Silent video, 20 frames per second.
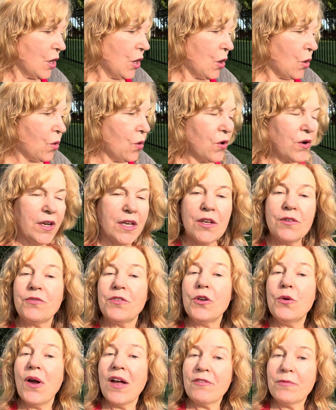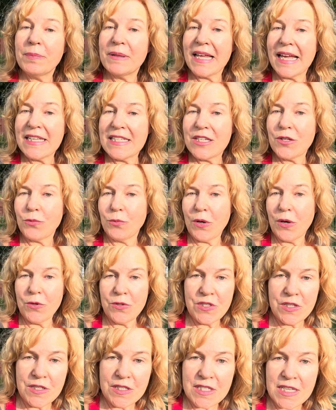Or if you have planted
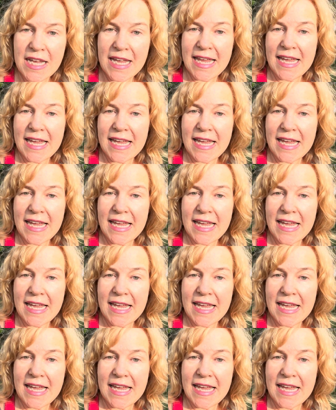roses